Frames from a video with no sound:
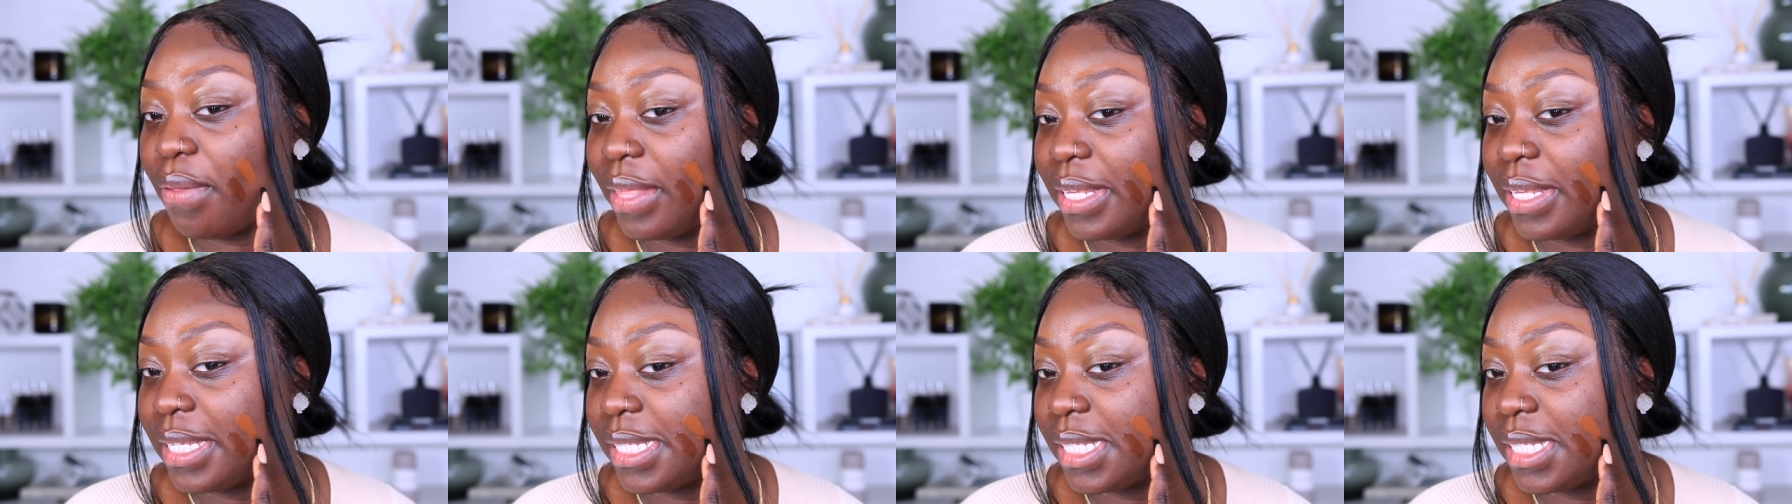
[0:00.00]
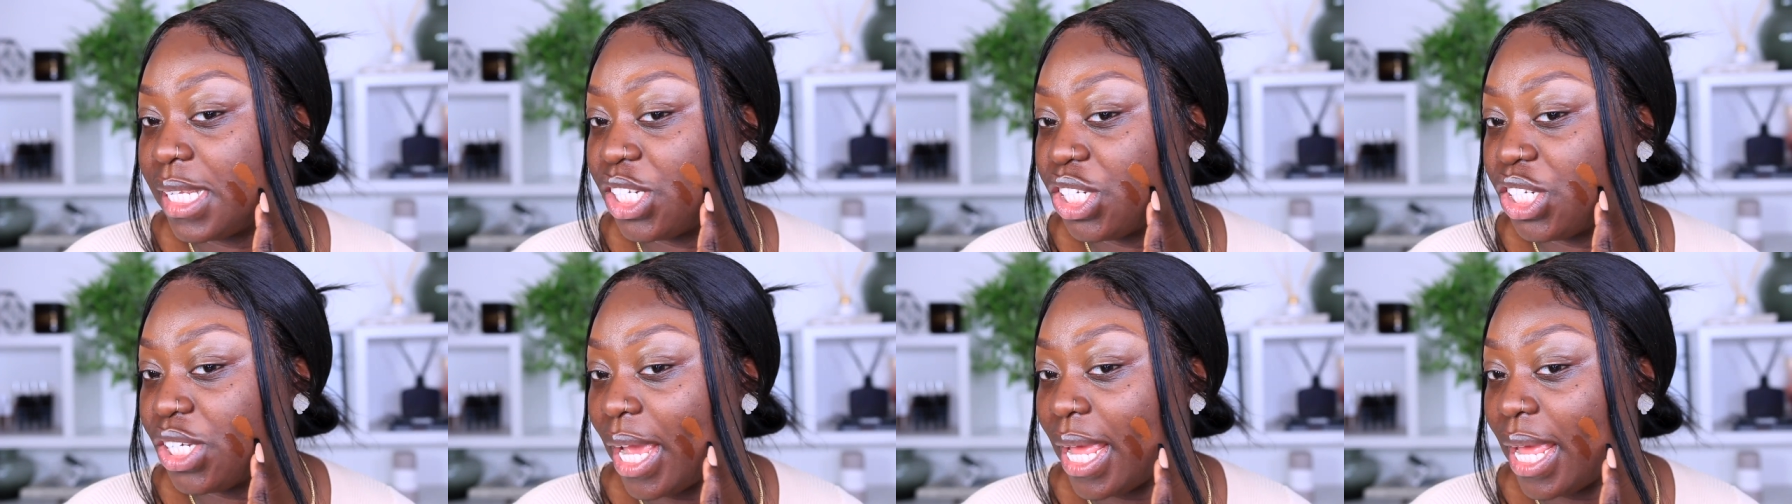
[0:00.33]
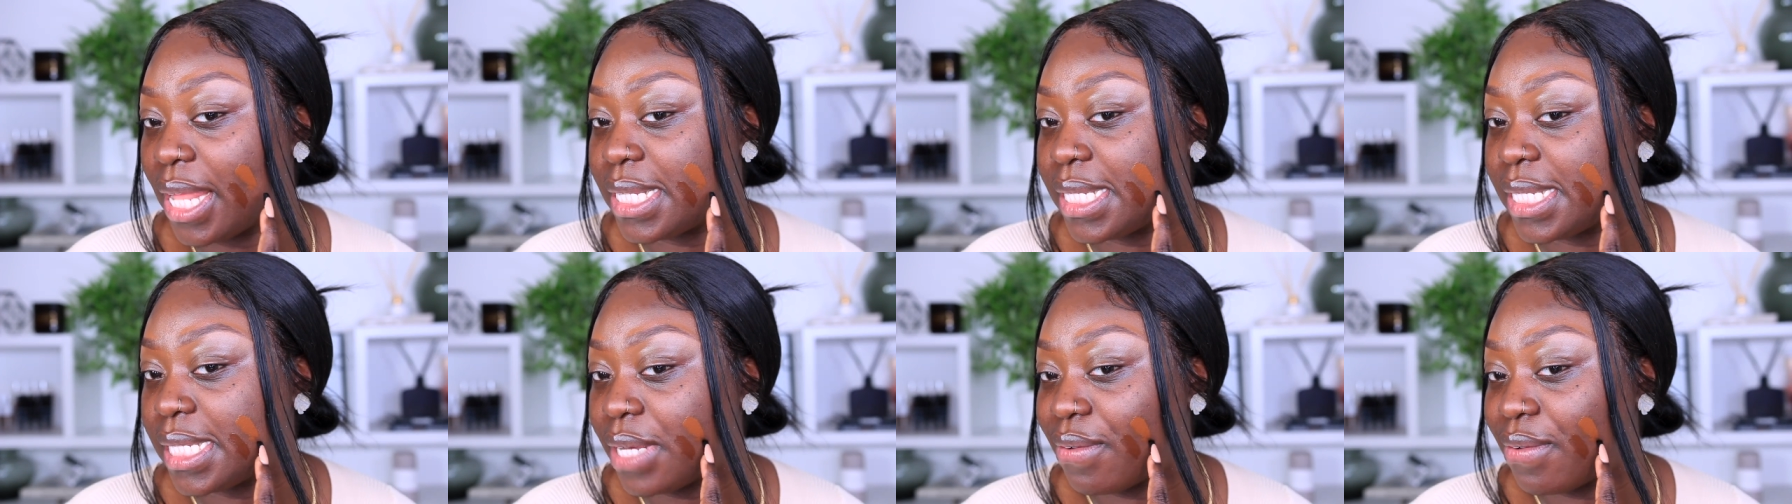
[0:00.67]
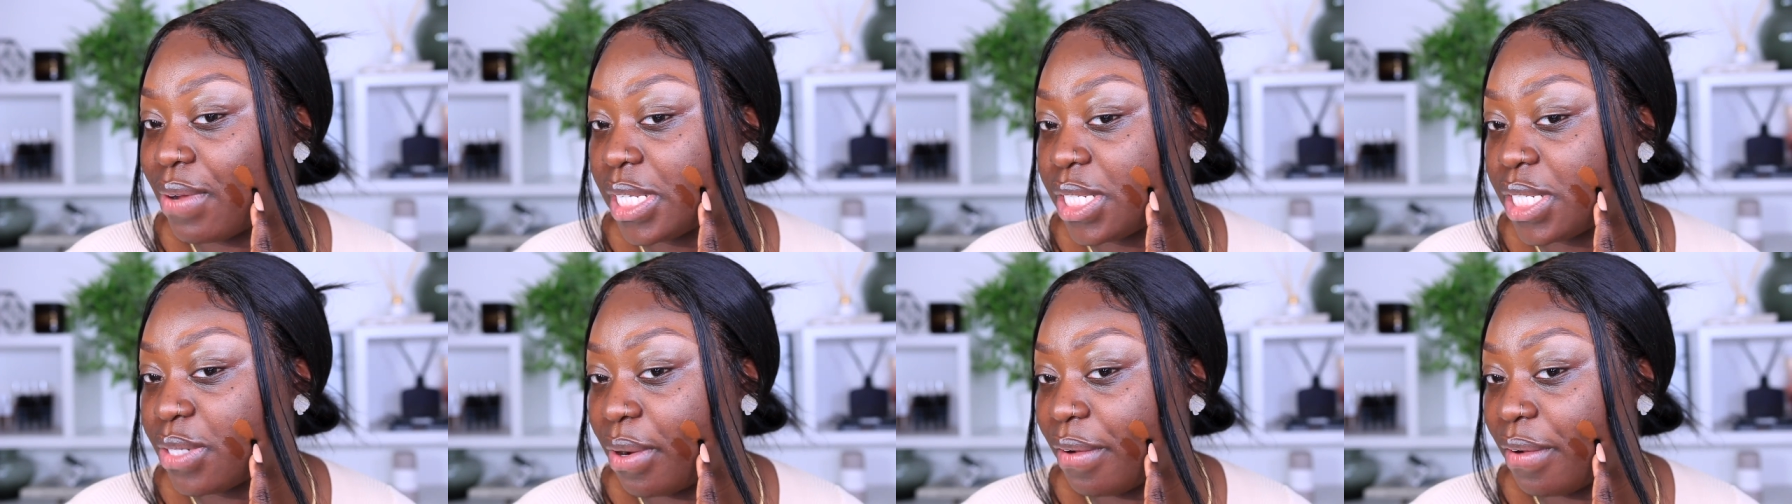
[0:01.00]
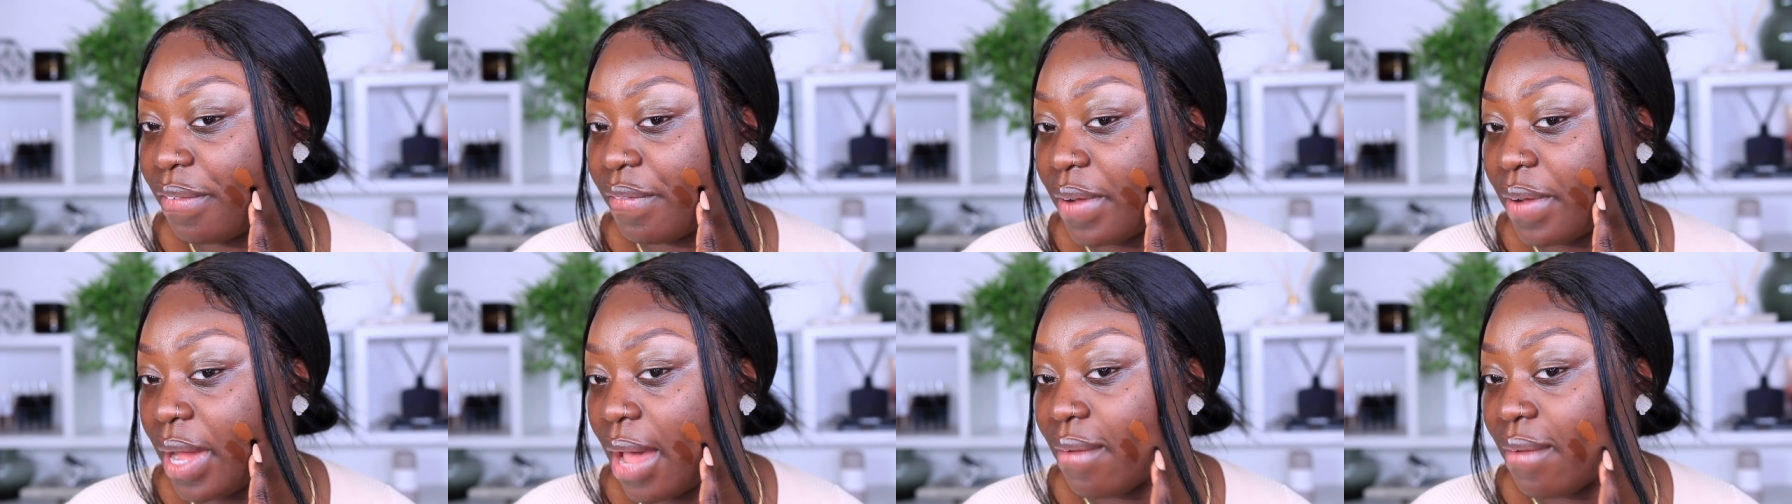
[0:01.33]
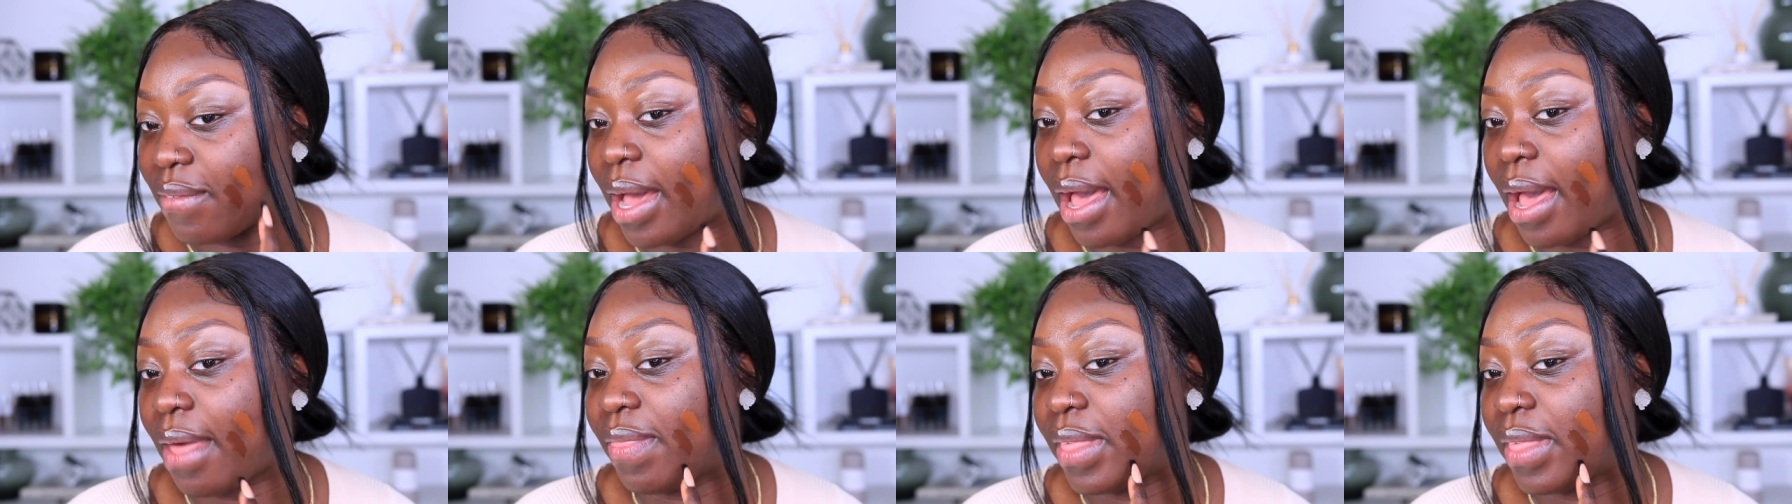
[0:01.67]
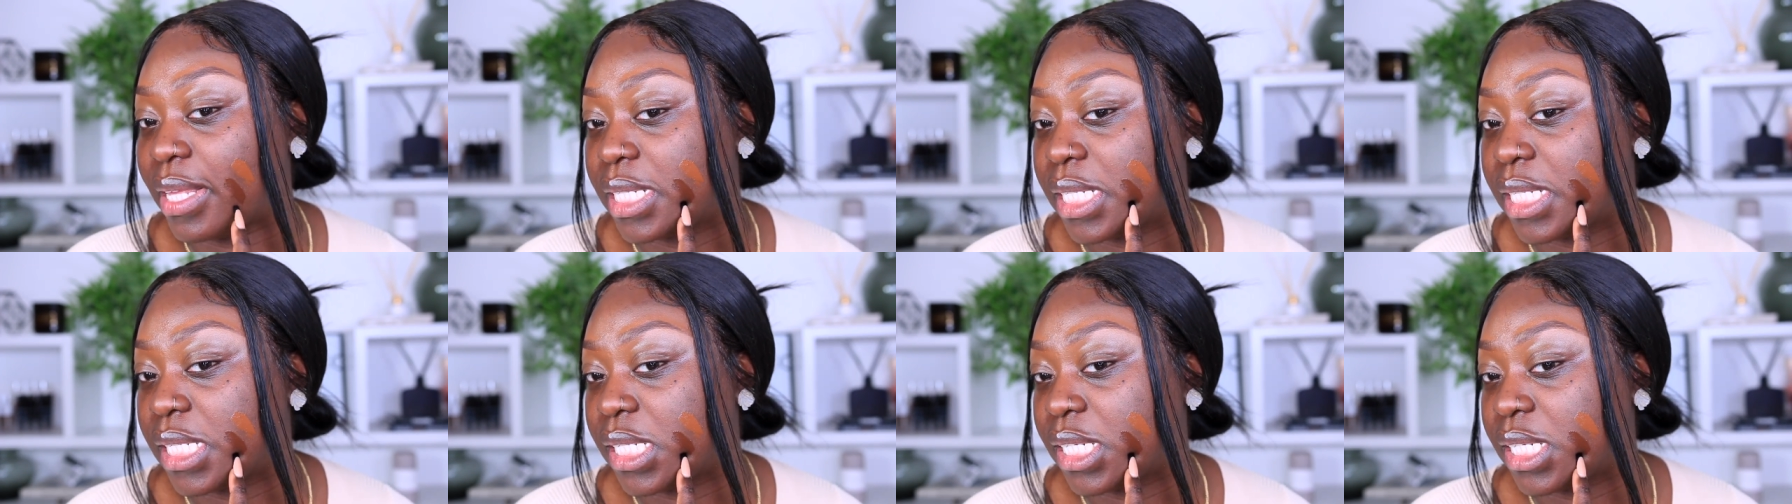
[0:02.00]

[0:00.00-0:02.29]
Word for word: this is the shade 005 and this